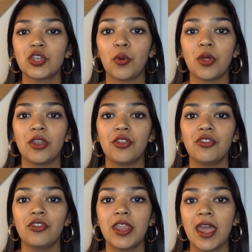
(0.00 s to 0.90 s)
So
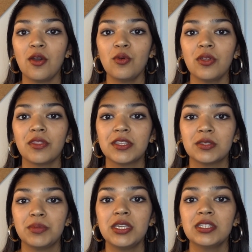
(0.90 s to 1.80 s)
now
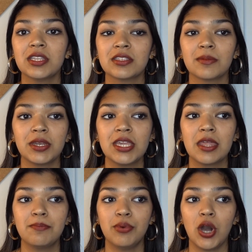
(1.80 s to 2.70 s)
this piece that somebody
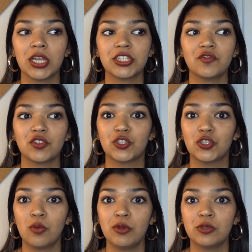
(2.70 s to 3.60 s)
had bought for
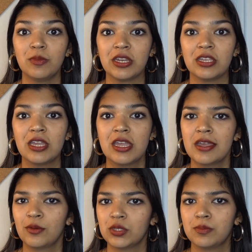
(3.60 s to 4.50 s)
so much money
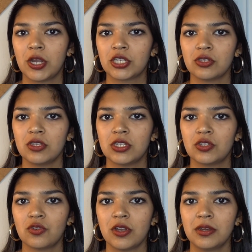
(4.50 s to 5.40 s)
was partially
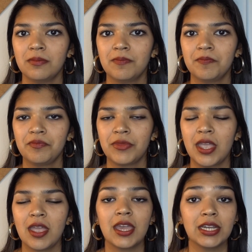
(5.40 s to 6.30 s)
destroyed.
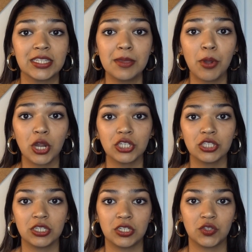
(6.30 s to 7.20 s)
And I say
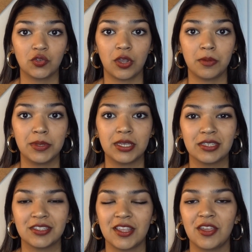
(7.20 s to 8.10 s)
partially destroyed
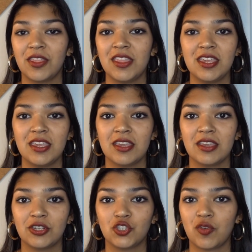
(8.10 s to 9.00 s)
because
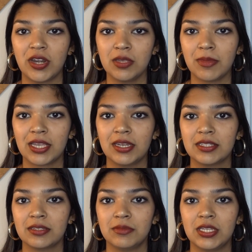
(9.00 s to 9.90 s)
the shredding
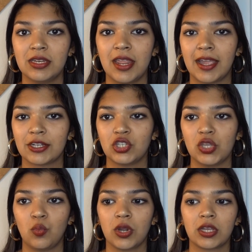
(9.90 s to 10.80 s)
mechanism didn't
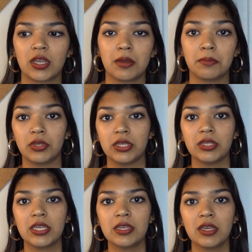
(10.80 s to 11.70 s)
actually work
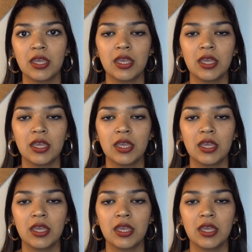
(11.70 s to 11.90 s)
completely.